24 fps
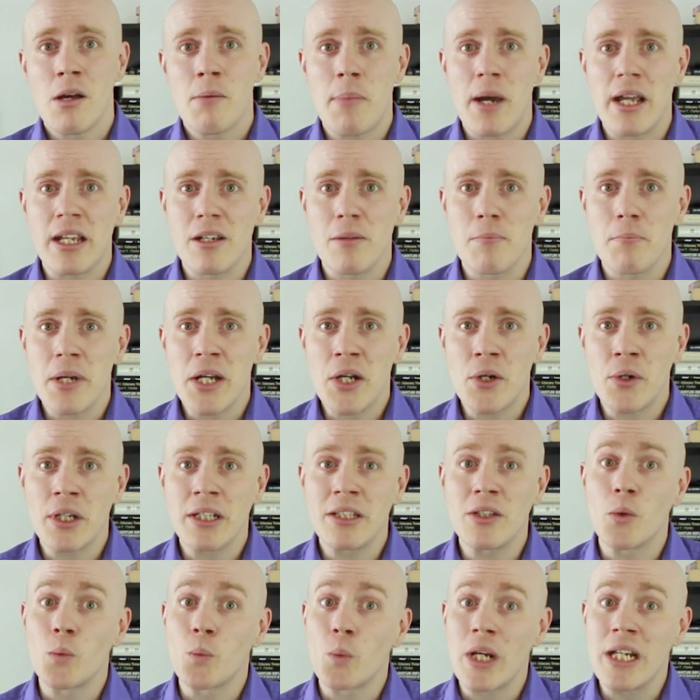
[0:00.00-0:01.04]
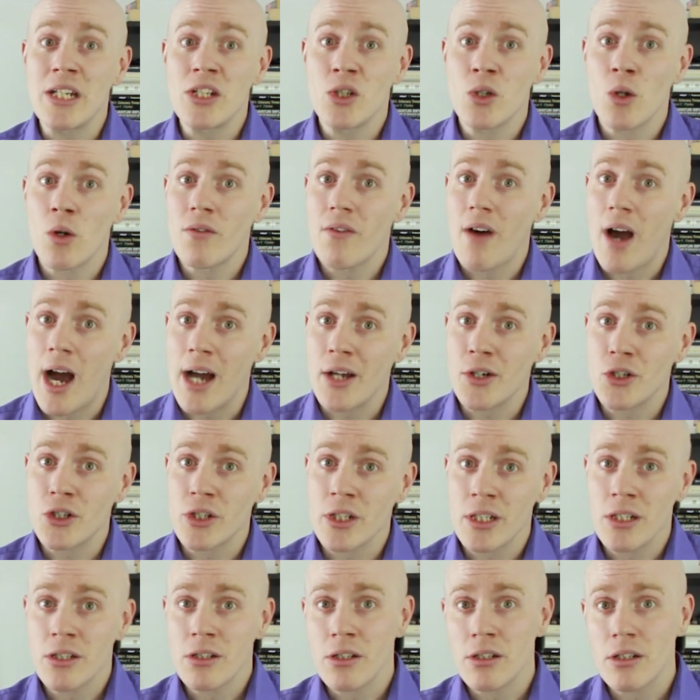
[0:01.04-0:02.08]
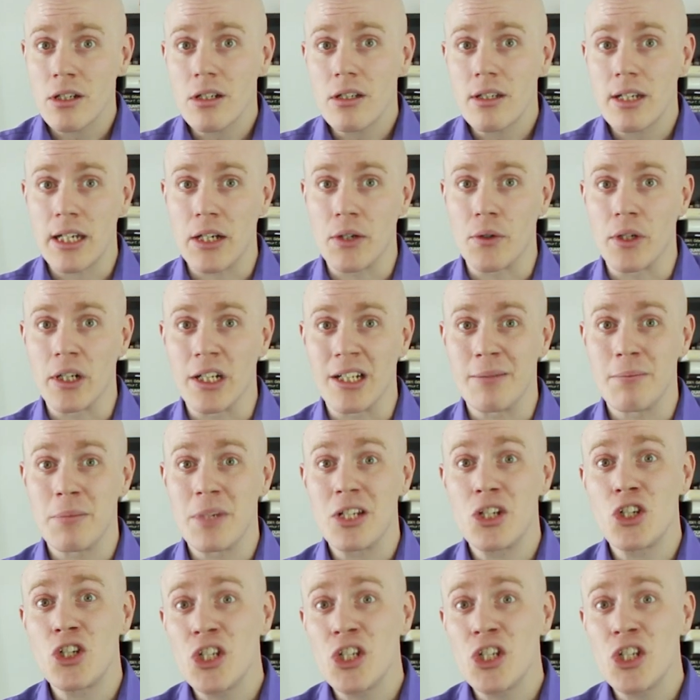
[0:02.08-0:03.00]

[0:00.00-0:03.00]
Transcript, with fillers: By comparing the ratio of hydrogen to deuterium,